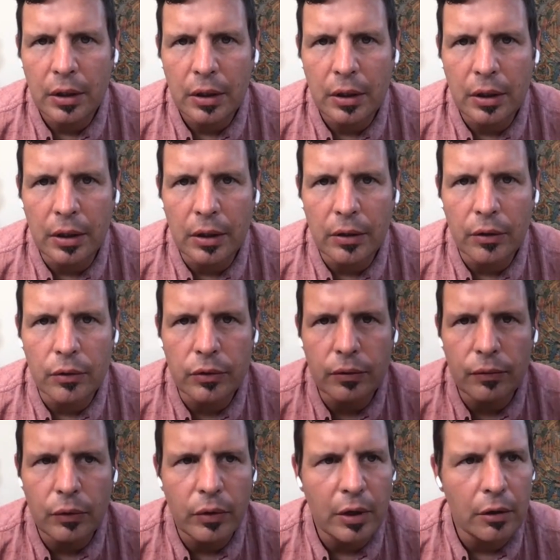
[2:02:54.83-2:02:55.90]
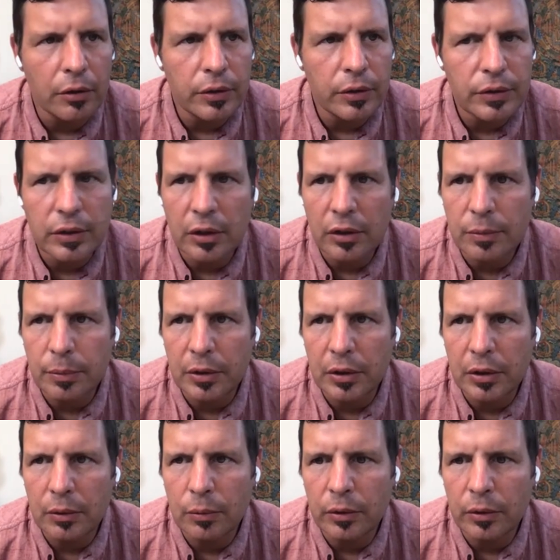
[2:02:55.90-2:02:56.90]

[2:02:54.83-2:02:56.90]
And those of you that are in the CSP,